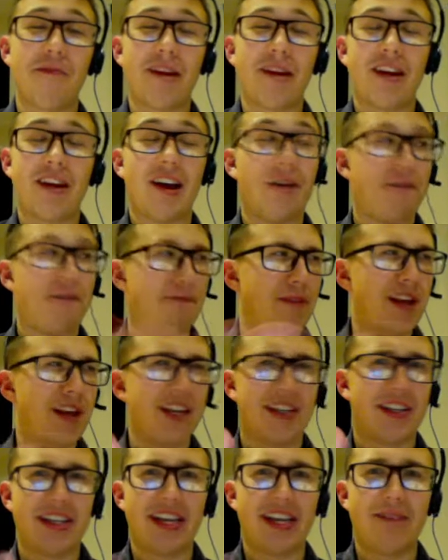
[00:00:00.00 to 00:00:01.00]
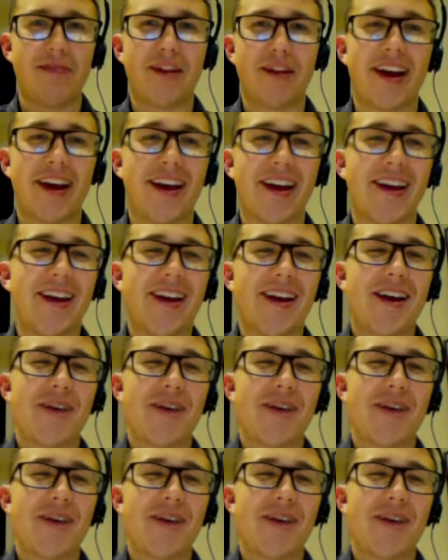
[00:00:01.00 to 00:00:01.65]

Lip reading: a bit deep there,